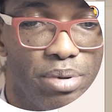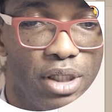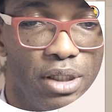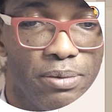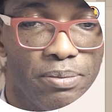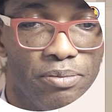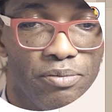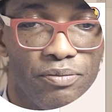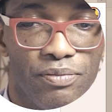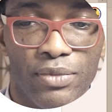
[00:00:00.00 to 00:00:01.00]
B,
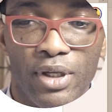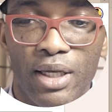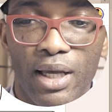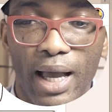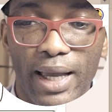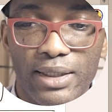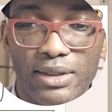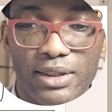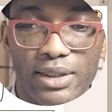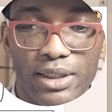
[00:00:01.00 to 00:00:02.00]
I
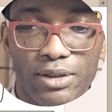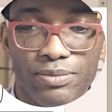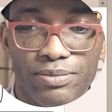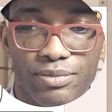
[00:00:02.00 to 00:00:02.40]
can sell,